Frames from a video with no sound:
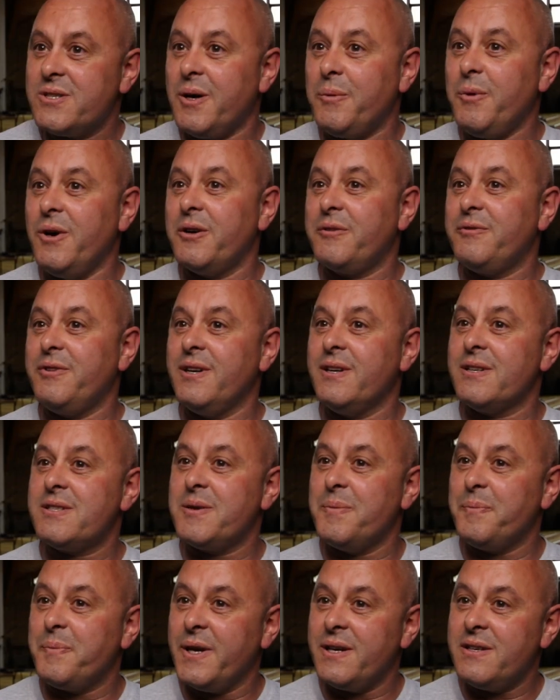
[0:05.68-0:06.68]
I work for
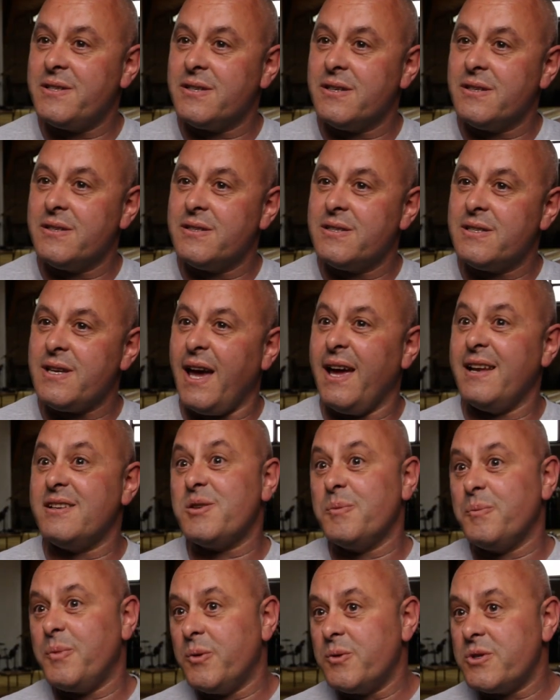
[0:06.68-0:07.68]
St Peter's and
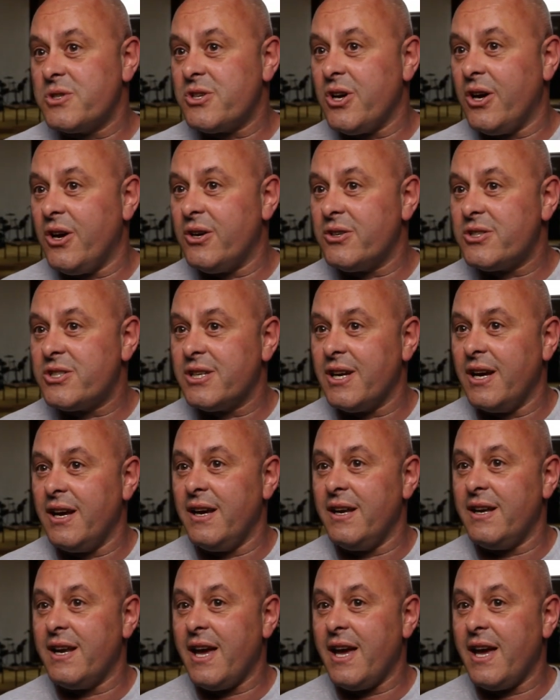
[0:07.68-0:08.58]
St Paul's Church in